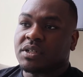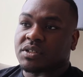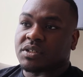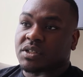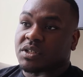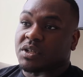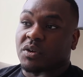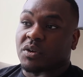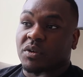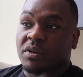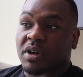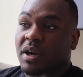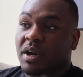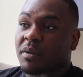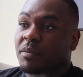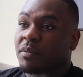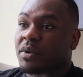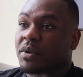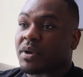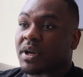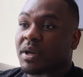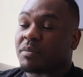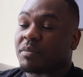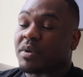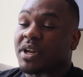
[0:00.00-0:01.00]
You know, we got
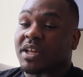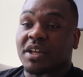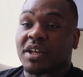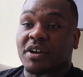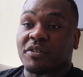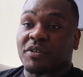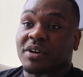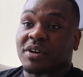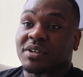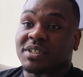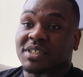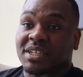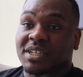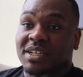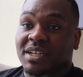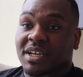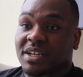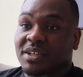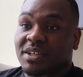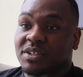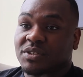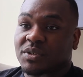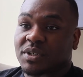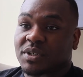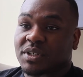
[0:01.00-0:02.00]
we get plenty of rounds in
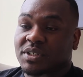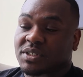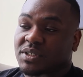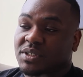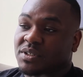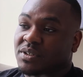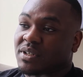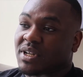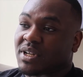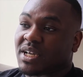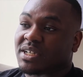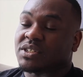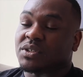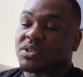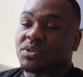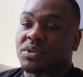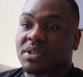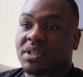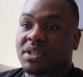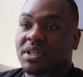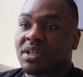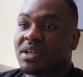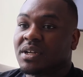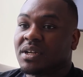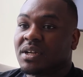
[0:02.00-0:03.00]
again as well, so that's good.